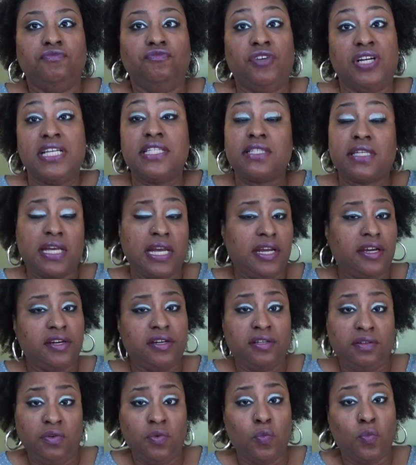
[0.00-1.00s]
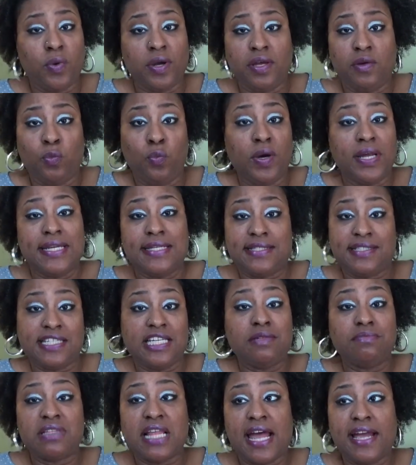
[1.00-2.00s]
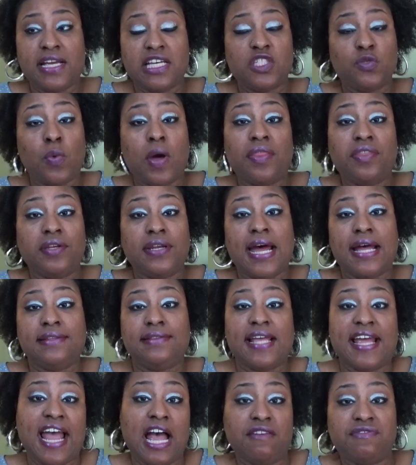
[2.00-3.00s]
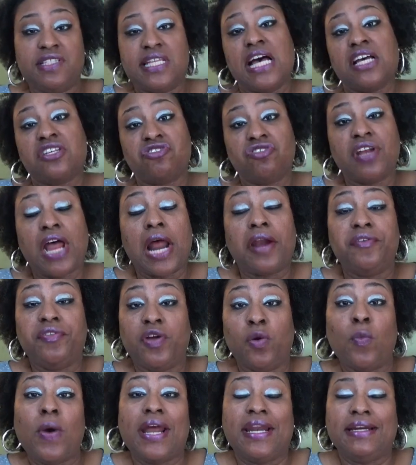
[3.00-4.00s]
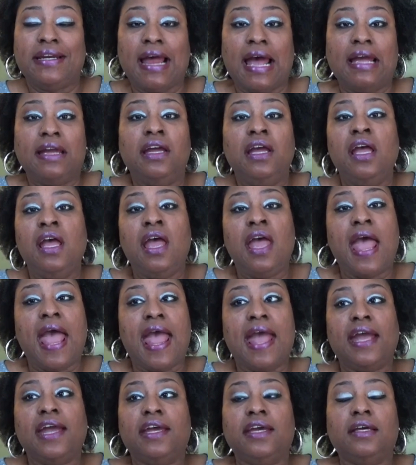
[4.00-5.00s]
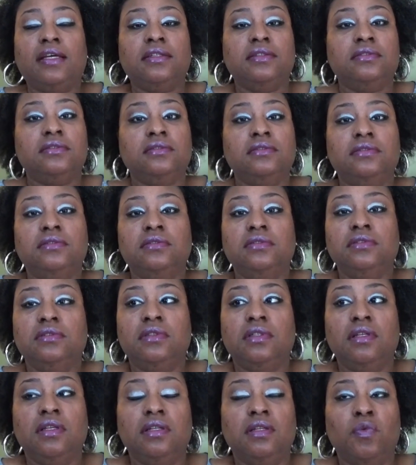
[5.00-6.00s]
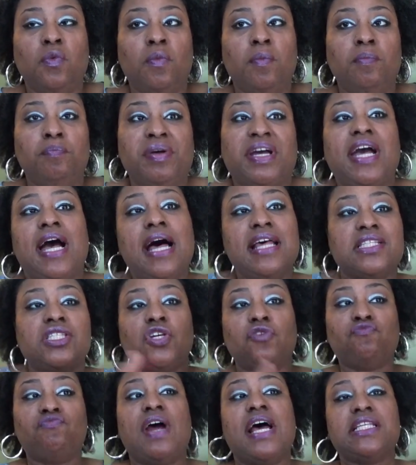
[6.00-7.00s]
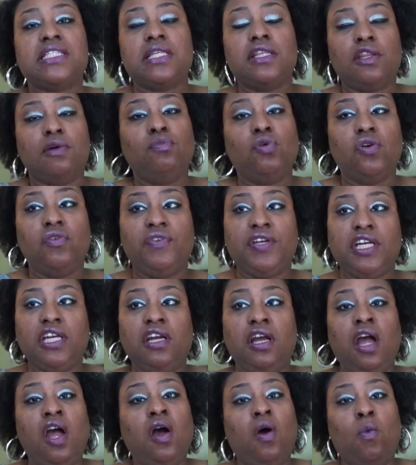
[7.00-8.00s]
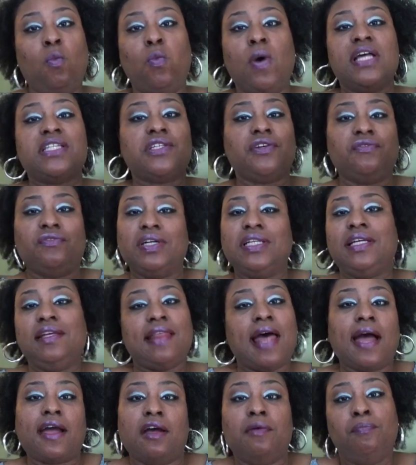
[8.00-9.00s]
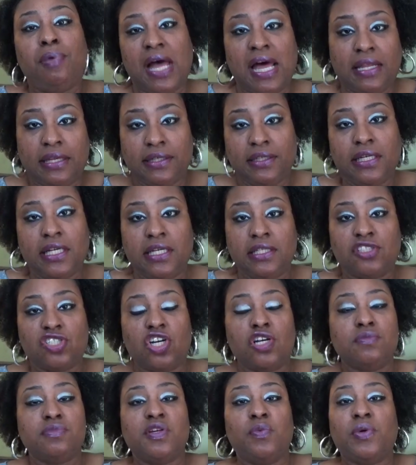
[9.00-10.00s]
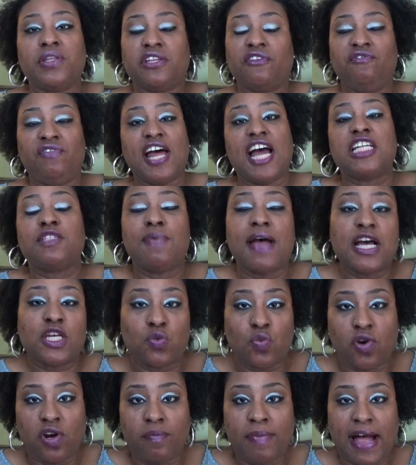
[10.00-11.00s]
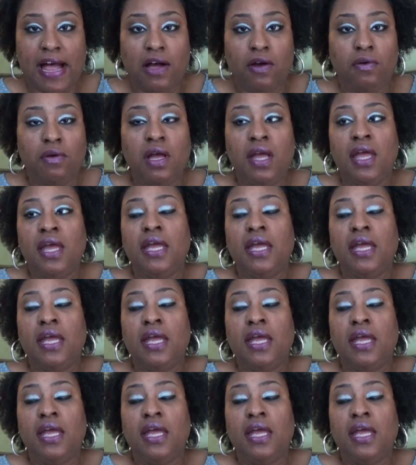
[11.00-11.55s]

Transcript: risk here, what it seems like, is whether or not they have sex or not on their wedding night. And because the rest of the movie wasn't really that compelling in terms of what the flashbacks were about,